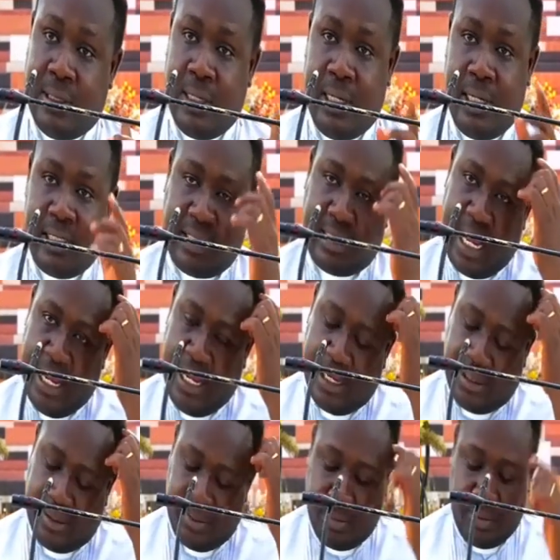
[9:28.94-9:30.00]
saying,
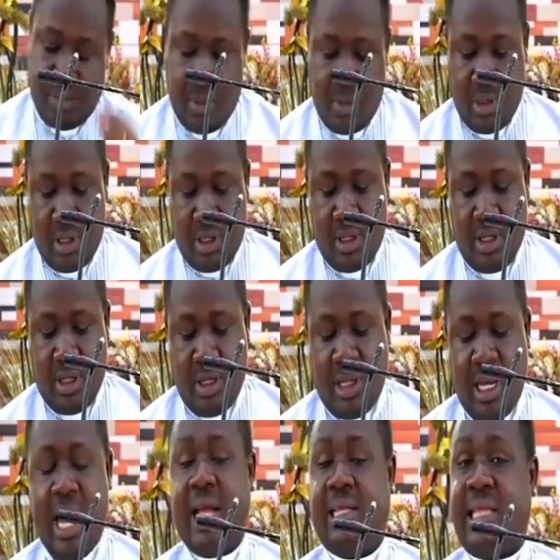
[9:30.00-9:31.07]

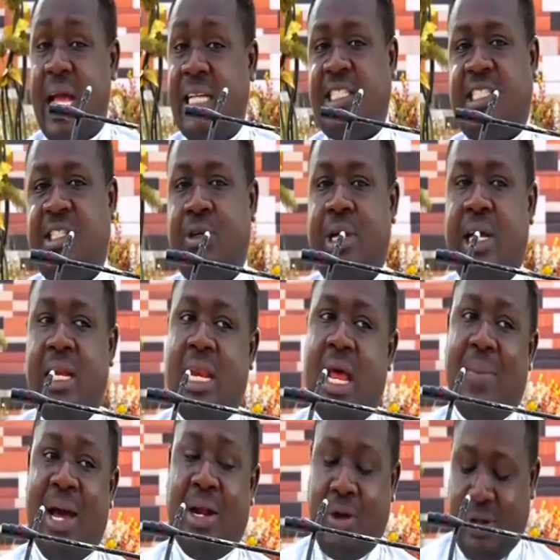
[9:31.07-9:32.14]
"A tester in
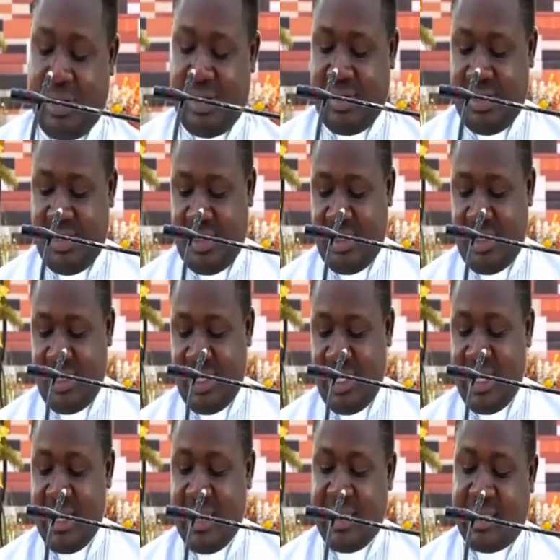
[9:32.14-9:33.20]
Lebanon
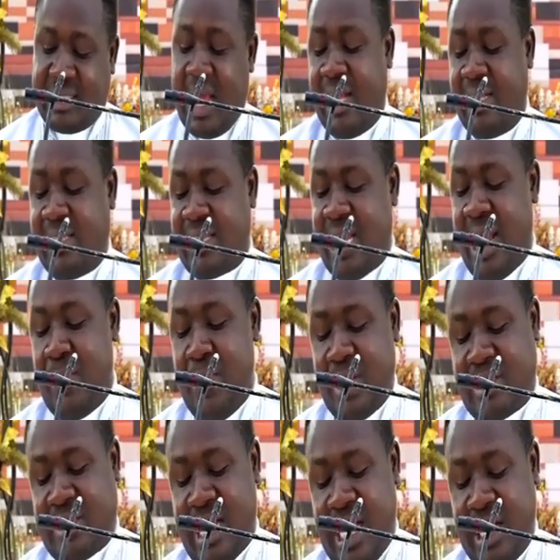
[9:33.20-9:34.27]
sent a
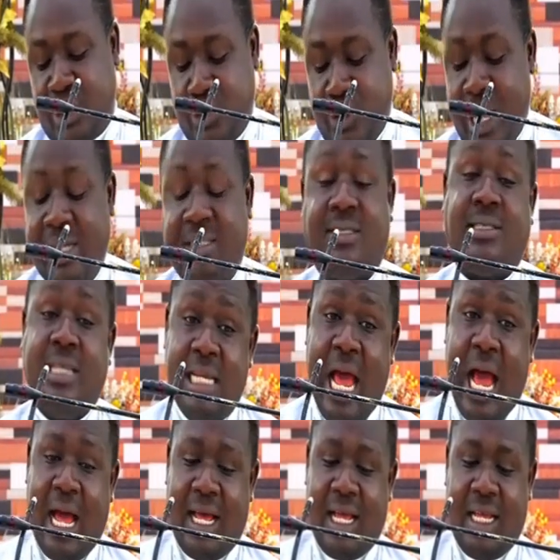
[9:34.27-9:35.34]
message to a cedar
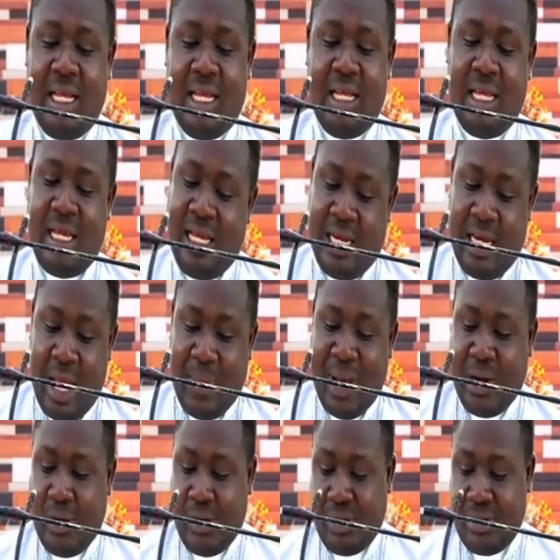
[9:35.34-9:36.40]
in Lebanon.